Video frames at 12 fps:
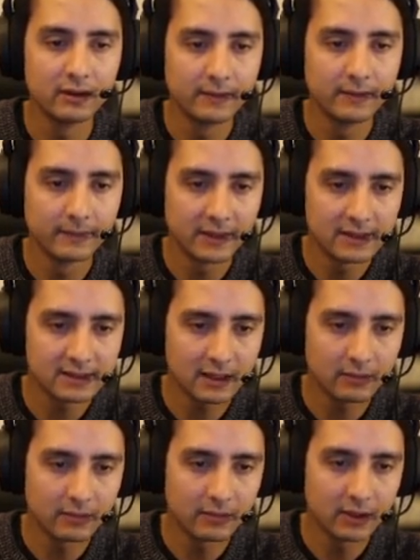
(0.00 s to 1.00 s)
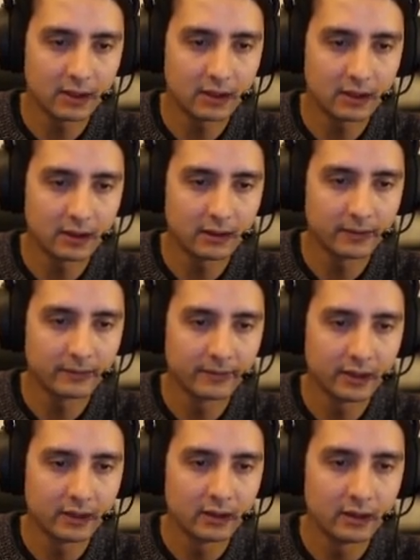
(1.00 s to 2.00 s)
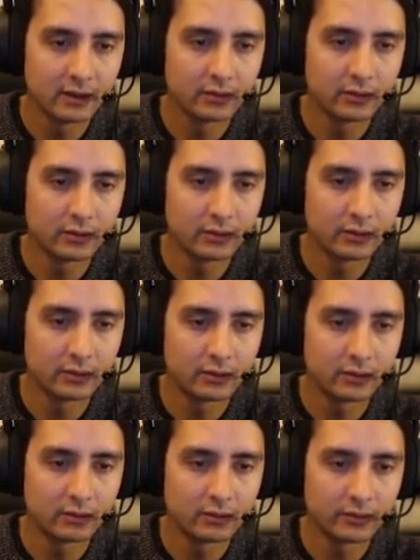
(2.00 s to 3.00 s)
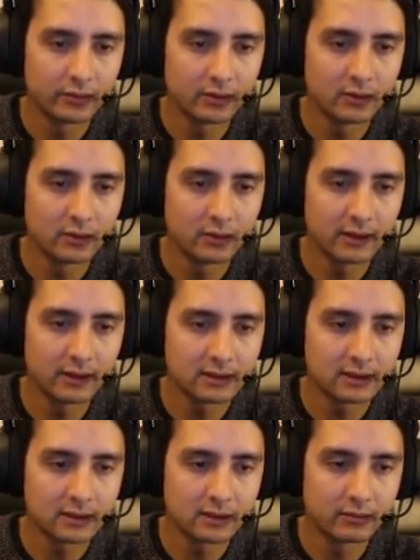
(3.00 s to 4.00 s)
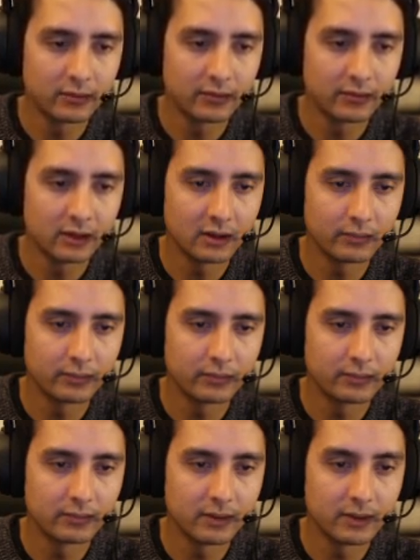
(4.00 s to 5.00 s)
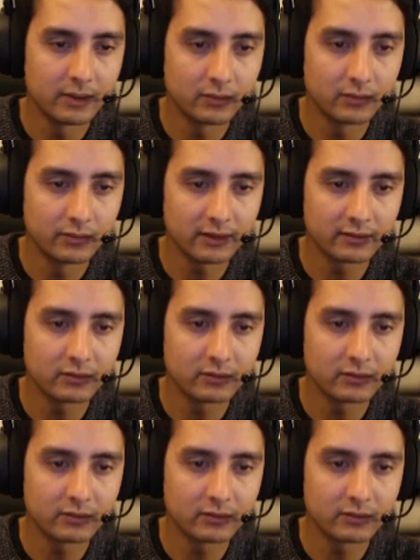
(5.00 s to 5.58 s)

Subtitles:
Same here. Your legs are moving up maybe too fast.